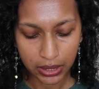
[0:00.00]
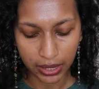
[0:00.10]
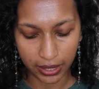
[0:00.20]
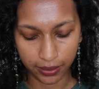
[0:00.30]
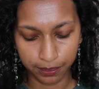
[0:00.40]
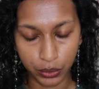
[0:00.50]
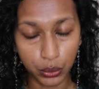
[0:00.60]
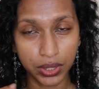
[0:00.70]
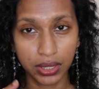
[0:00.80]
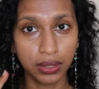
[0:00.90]
I'm
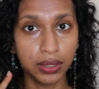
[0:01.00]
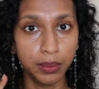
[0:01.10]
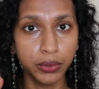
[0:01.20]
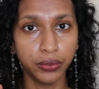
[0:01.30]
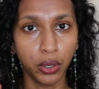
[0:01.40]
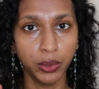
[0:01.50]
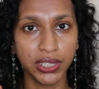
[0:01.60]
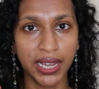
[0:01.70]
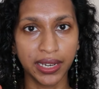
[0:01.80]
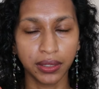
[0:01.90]
using Herbivore
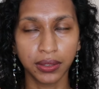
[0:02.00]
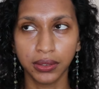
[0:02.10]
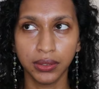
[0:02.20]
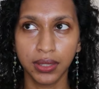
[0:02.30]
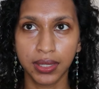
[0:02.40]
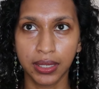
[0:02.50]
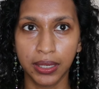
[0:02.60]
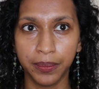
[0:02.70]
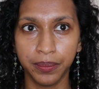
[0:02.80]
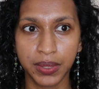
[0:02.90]
Botanicals
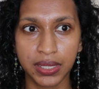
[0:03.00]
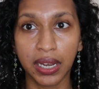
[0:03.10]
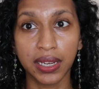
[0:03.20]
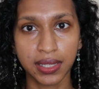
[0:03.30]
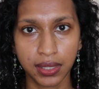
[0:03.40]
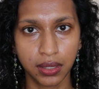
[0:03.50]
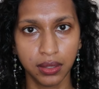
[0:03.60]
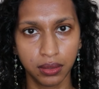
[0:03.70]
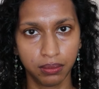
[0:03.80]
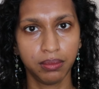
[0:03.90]

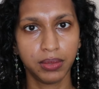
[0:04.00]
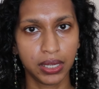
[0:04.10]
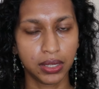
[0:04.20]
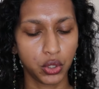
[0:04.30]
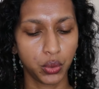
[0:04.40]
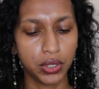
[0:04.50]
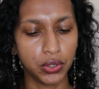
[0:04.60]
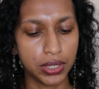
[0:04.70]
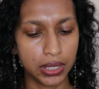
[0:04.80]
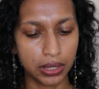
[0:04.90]
Starseed sunscreen
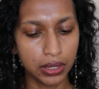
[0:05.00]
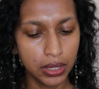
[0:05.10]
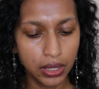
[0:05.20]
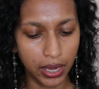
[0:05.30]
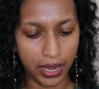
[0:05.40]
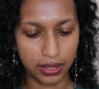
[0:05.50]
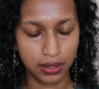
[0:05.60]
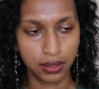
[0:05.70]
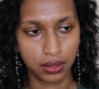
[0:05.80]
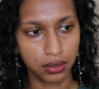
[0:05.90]
today,
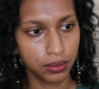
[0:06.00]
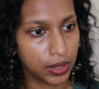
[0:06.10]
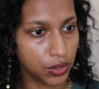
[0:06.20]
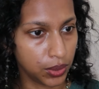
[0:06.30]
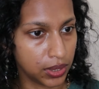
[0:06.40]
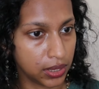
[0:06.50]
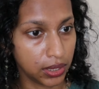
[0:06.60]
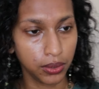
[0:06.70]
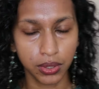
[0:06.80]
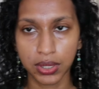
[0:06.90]
and as you can see,
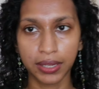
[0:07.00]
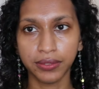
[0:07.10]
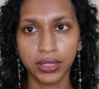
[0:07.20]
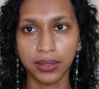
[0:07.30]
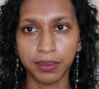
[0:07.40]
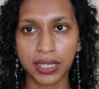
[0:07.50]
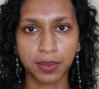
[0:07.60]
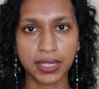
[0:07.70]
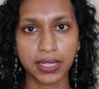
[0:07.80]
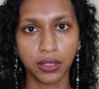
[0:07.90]
it looks lovely. It makes
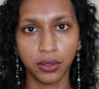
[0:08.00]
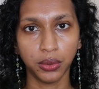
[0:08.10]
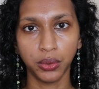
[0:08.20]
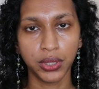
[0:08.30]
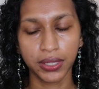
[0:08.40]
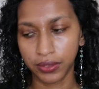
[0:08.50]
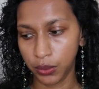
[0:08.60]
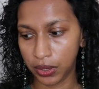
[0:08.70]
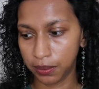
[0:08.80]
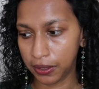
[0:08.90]
my skin glow. Definitely
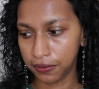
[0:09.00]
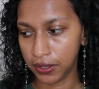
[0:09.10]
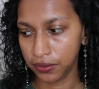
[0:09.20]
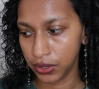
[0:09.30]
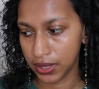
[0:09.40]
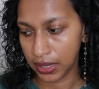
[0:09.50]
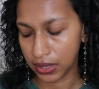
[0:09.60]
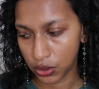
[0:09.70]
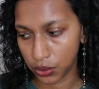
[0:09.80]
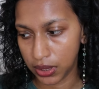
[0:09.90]
one of my favorite
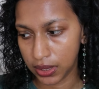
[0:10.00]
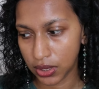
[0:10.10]
sunscreens.